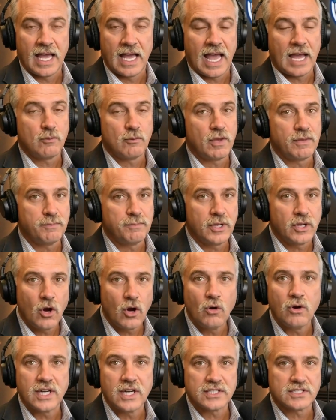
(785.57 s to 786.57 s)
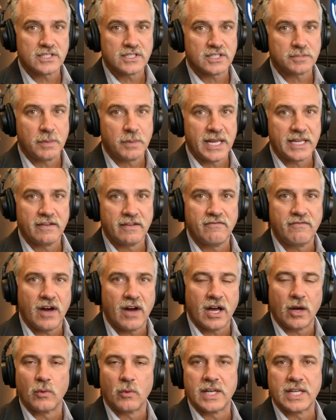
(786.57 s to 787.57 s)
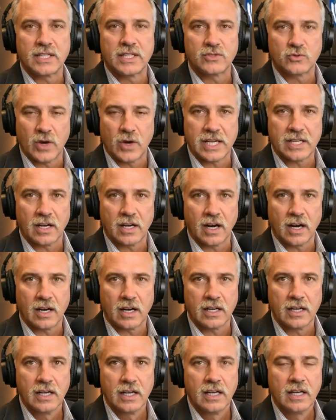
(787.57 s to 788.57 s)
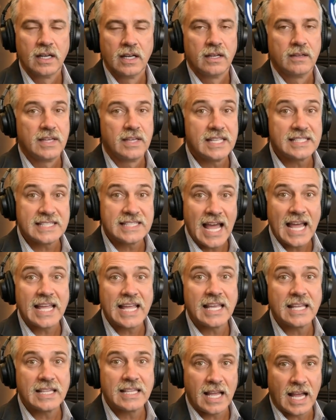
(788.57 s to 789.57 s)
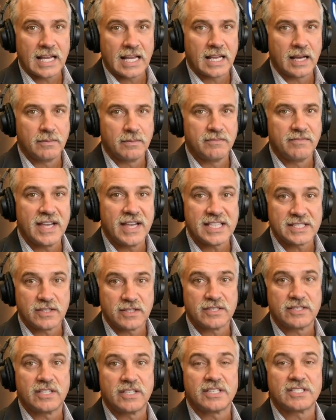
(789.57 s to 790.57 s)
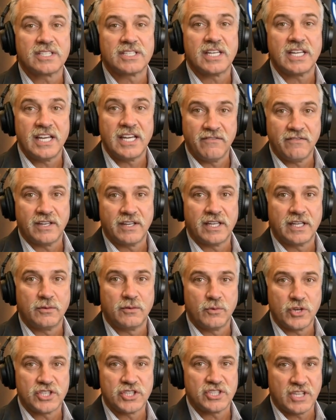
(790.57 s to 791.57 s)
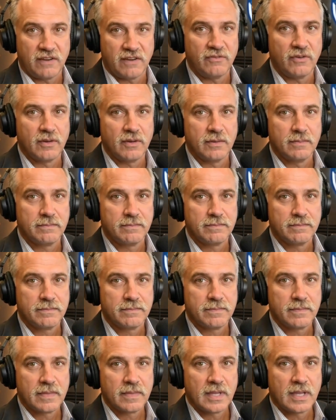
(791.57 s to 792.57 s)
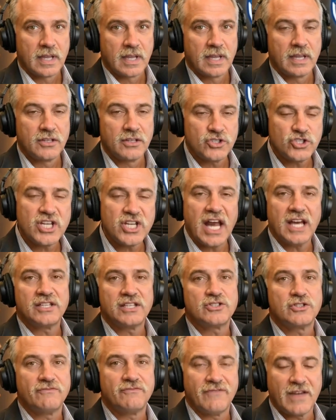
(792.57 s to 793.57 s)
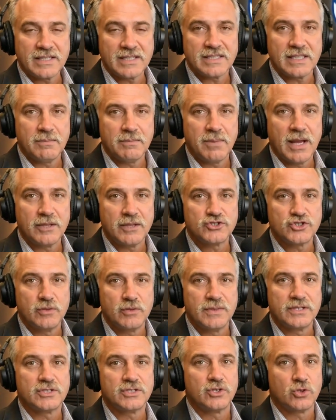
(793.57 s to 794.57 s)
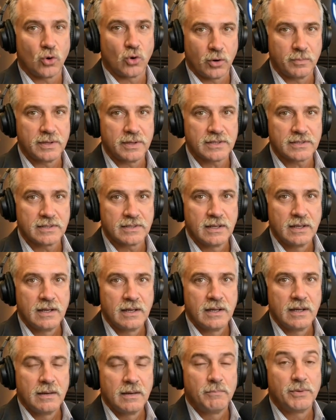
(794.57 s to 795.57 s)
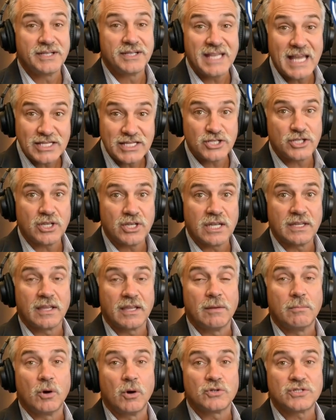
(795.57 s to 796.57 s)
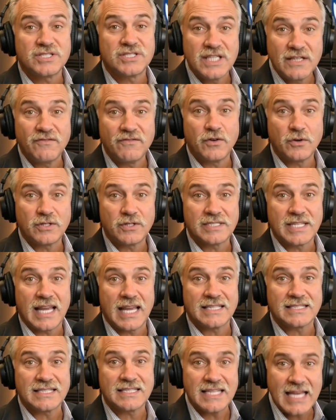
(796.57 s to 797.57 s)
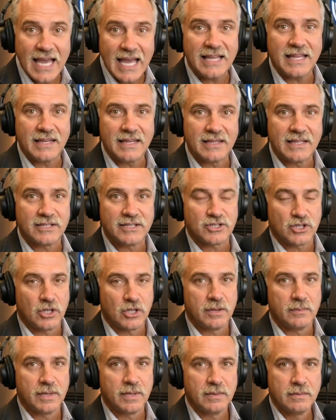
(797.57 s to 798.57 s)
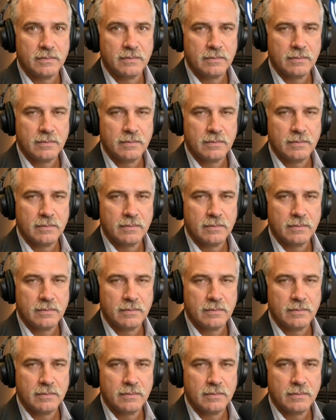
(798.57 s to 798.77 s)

and with Balogun suspended following his red card, the attacking lineup faces a significant reshuffle. The challenge of facing Belgium is enormous, potentially their most difficult test yet in this tournament.